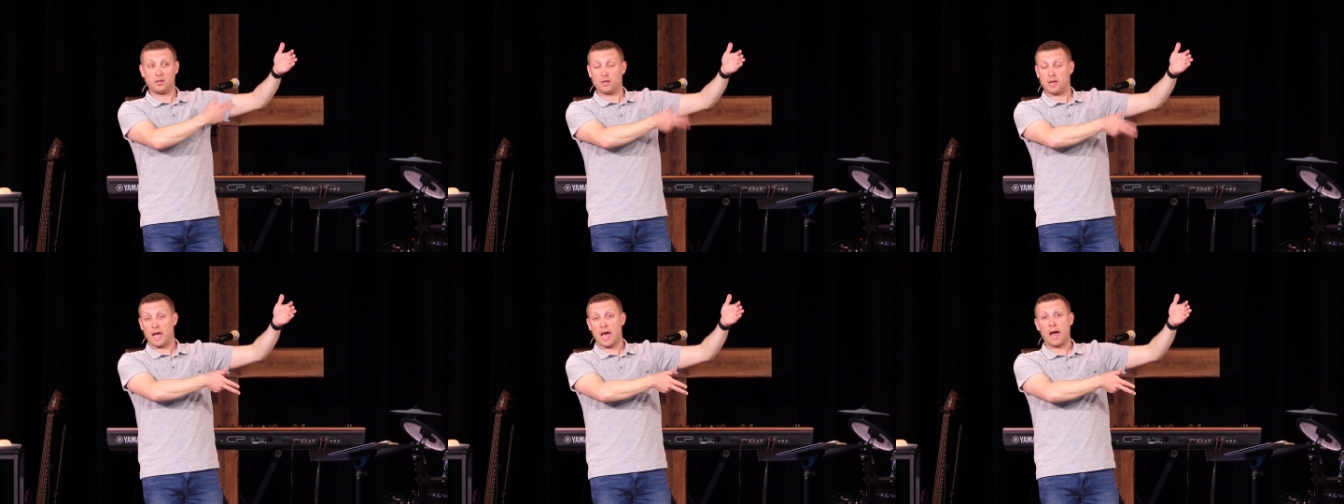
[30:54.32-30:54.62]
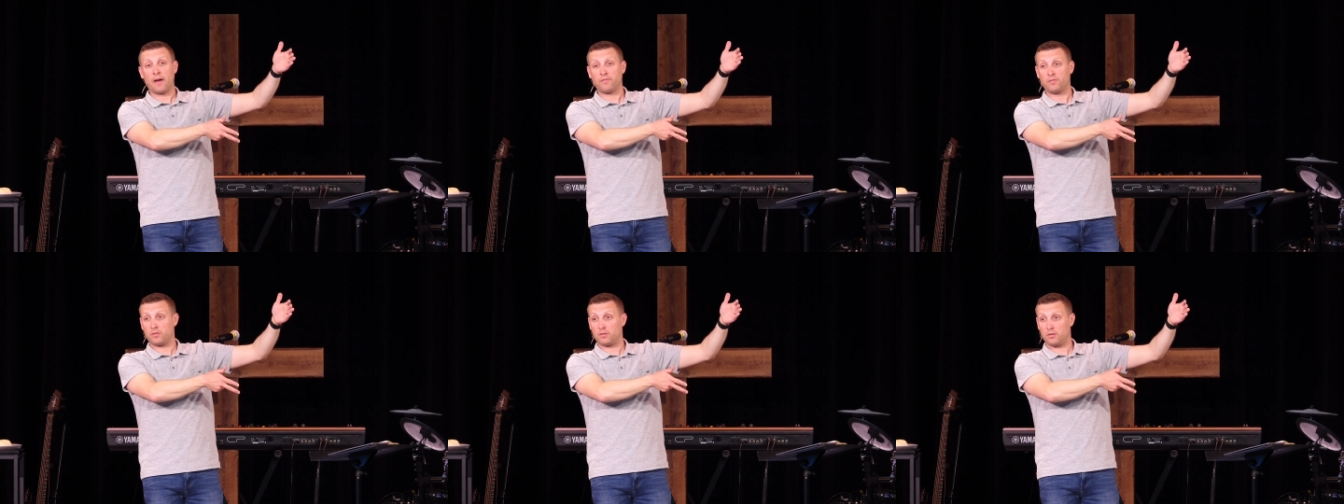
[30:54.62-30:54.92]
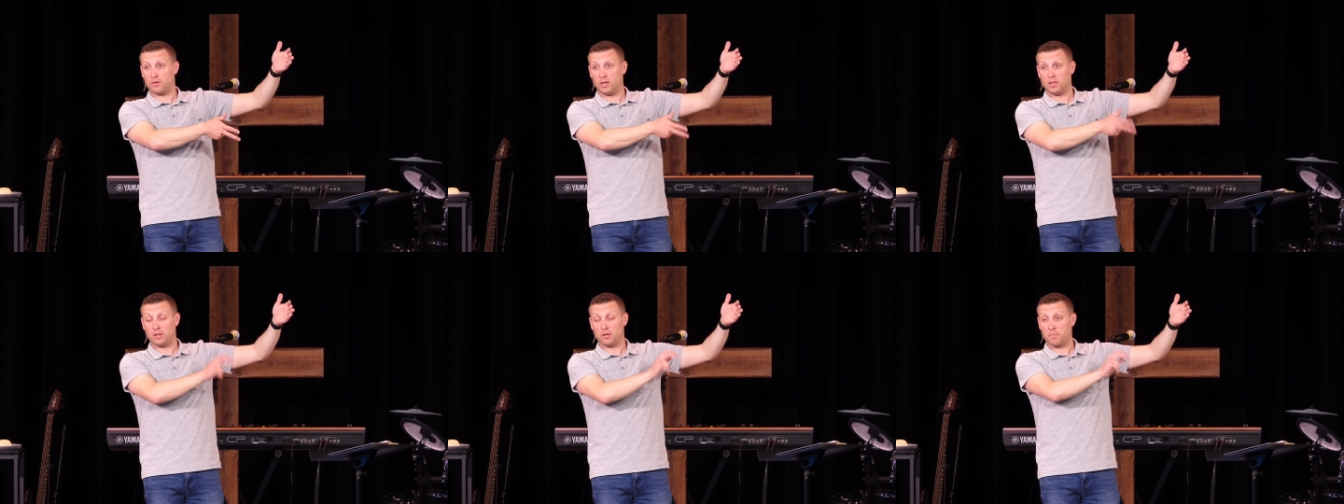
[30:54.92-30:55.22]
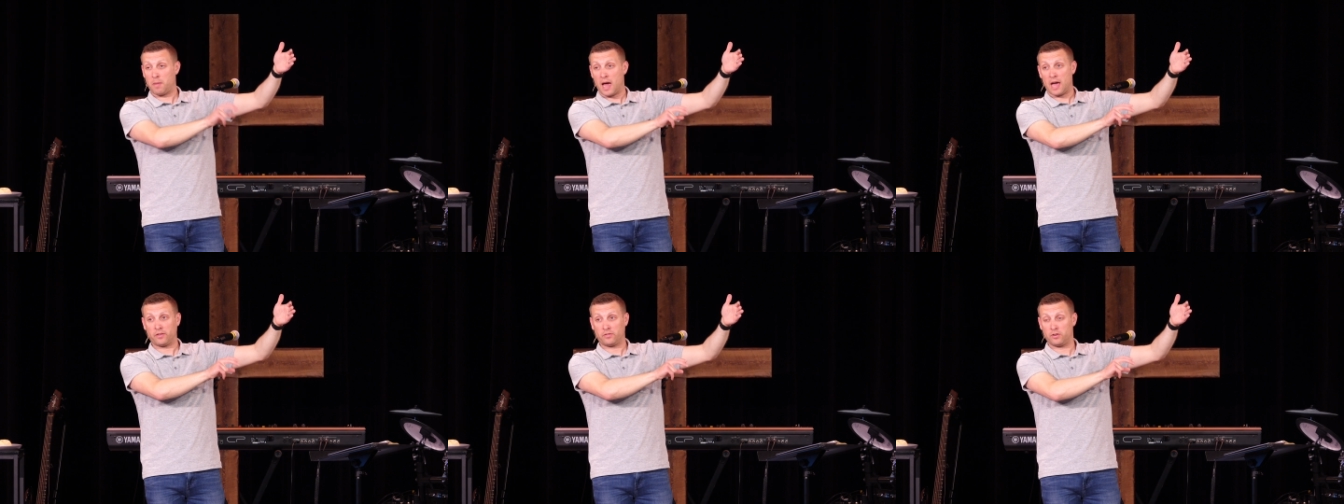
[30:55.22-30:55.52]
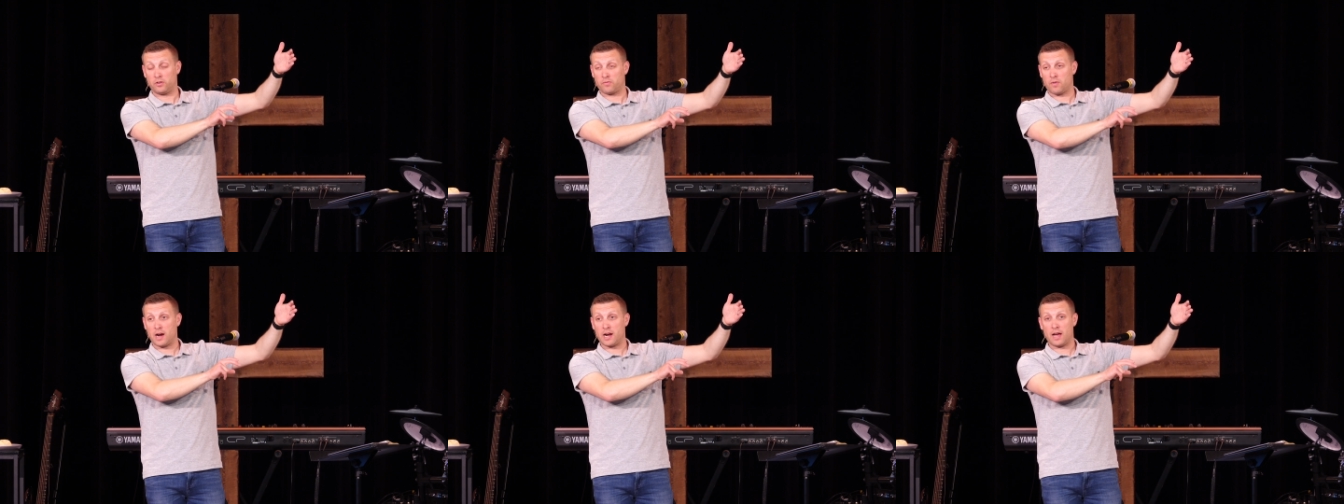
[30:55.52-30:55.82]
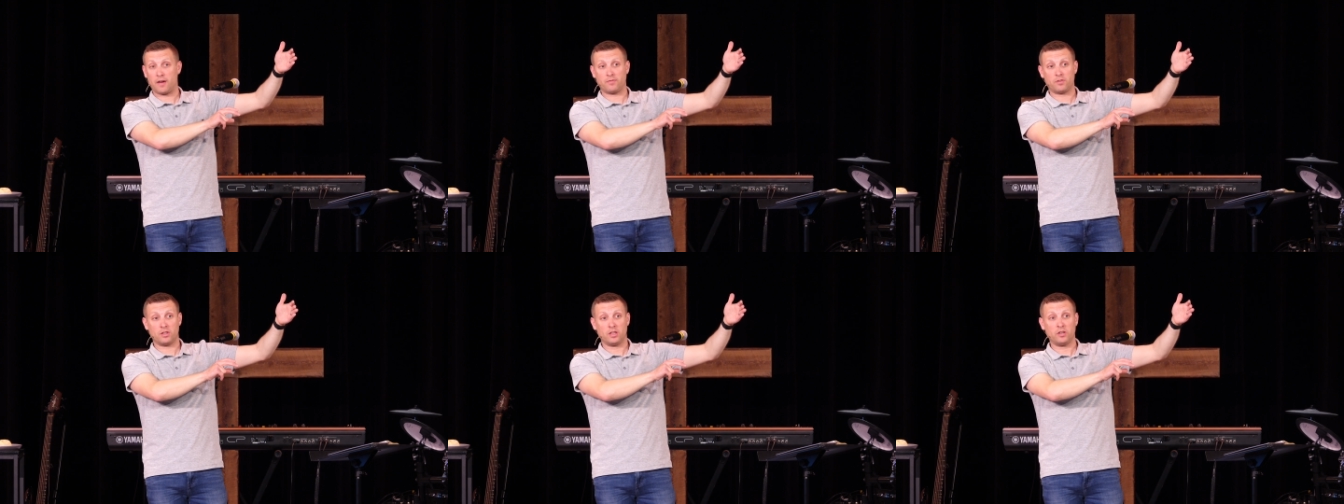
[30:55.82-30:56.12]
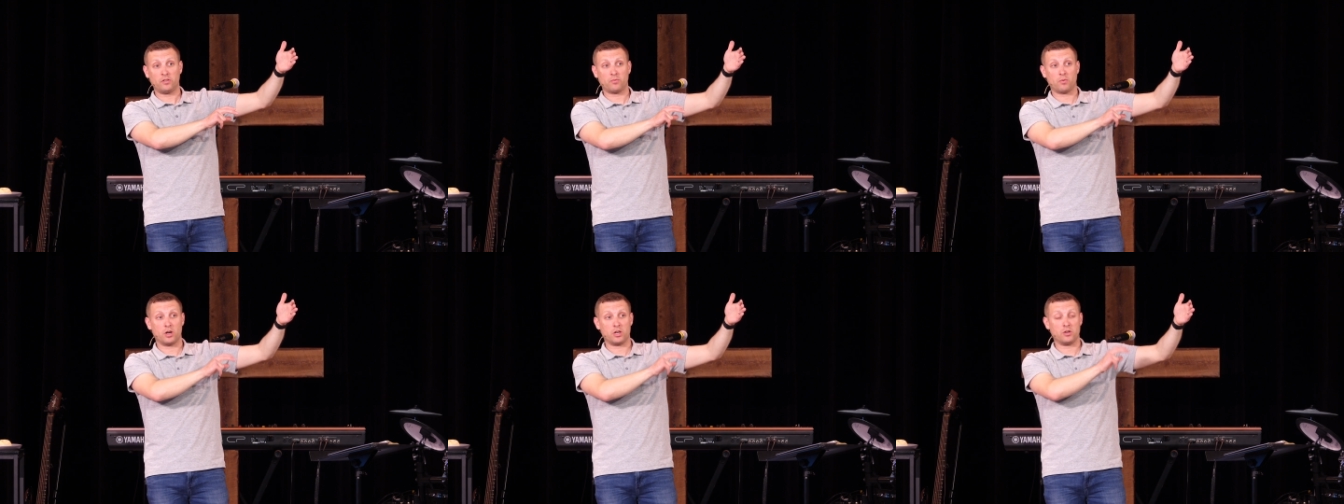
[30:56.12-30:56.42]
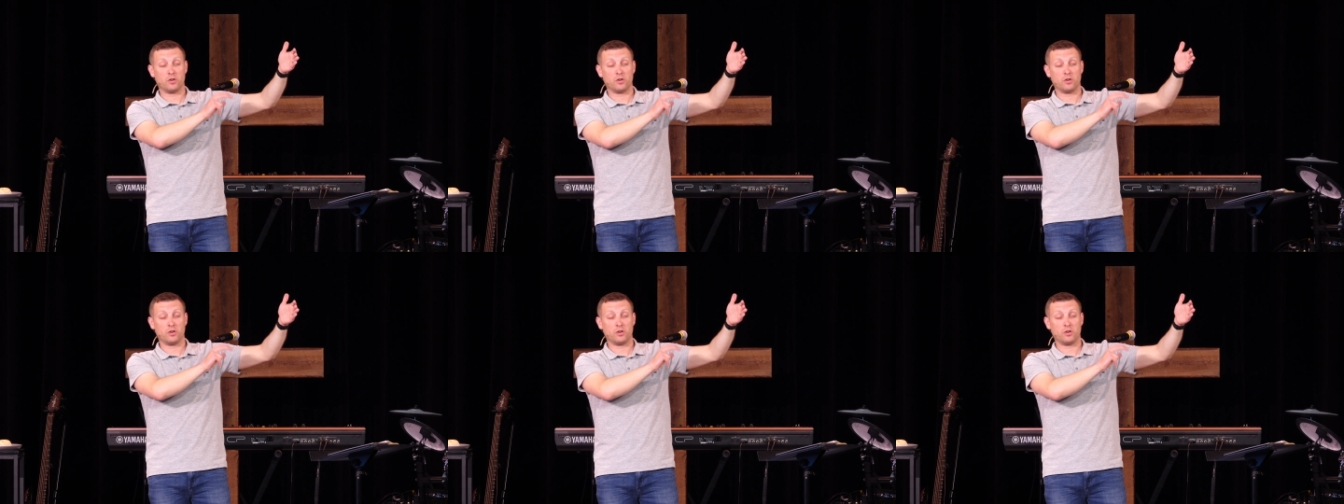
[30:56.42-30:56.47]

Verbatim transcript: after, in the passage right after this one,